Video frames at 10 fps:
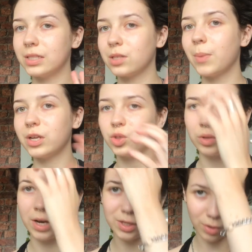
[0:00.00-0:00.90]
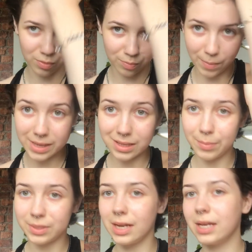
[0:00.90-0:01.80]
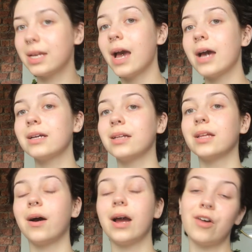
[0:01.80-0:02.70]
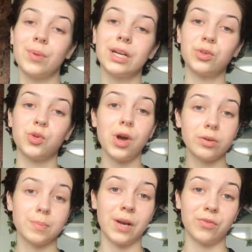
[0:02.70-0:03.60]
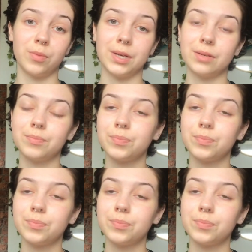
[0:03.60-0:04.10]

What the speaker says: is to make sure that I don't make that mistake again and that I have my natural curls back for a bit.